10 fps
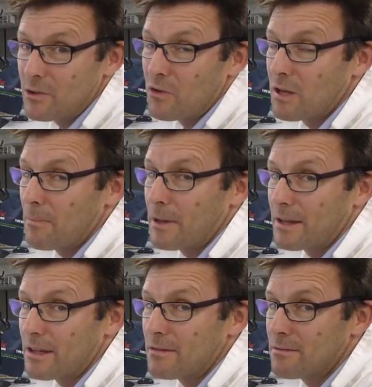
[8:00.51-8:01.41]
or something
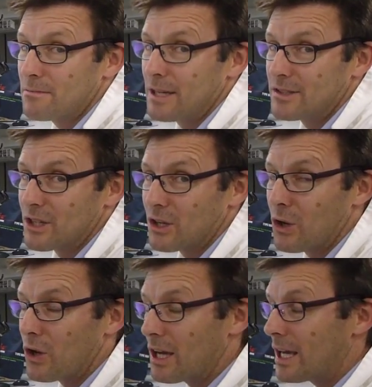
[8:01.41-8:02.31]
that doesn't
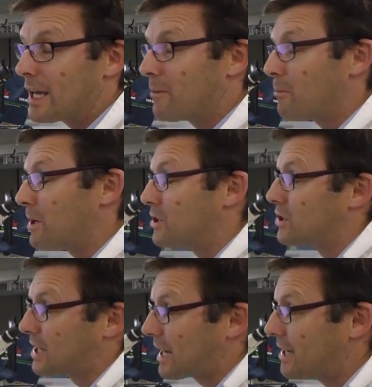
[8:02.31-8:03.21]
occur here, in
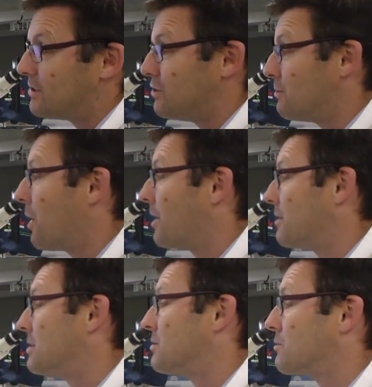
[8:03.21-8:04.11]
which case you might
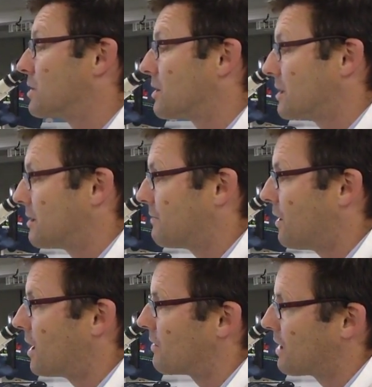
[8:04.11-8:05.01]
need to
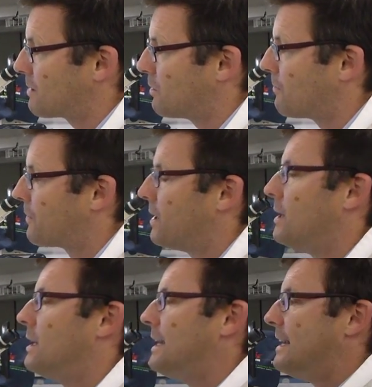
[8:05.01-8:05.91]
re-identify your animal.
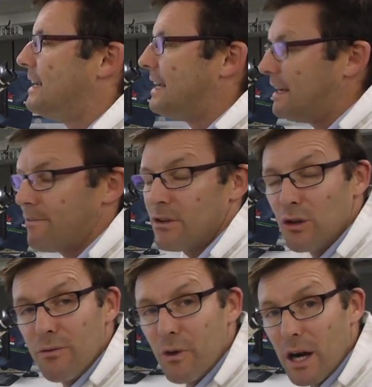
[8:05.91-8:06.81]
If you
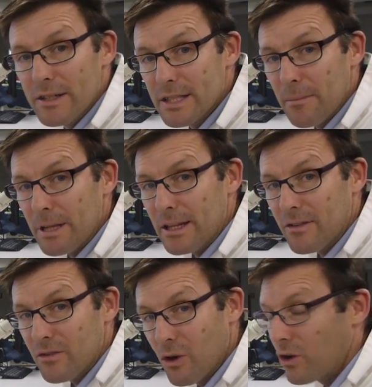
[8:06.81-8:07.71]
do find something
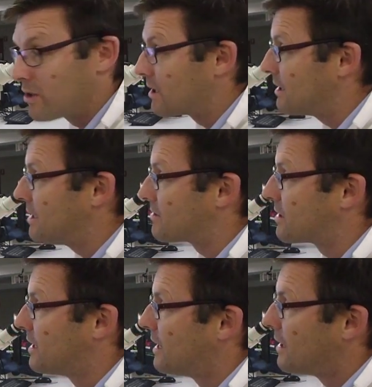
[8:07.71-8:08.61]
that's not on the list,
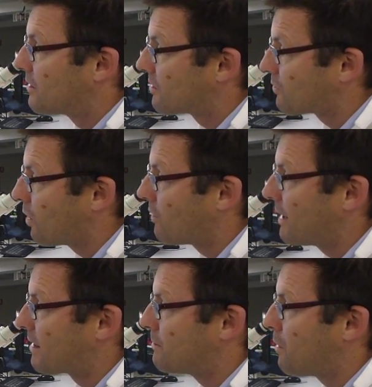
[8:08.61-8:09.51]
scroll
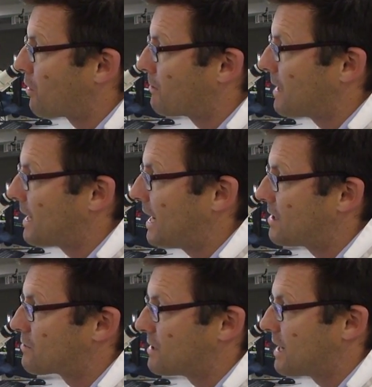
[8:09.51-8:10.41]
down the bottom and
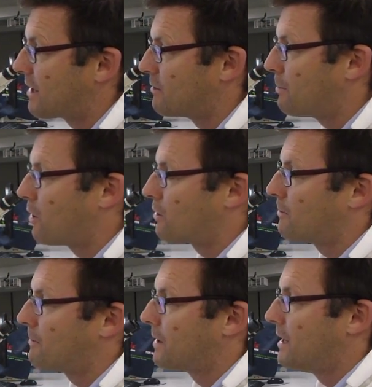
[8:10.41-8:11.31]
enter it down the
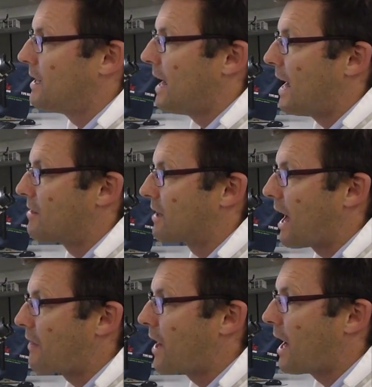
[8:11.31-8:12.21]
bottom as
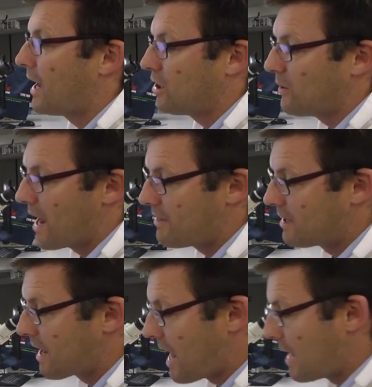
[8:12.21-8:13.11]
other, and you add the
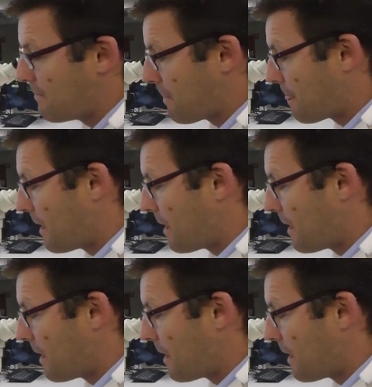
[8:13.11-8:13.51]
name,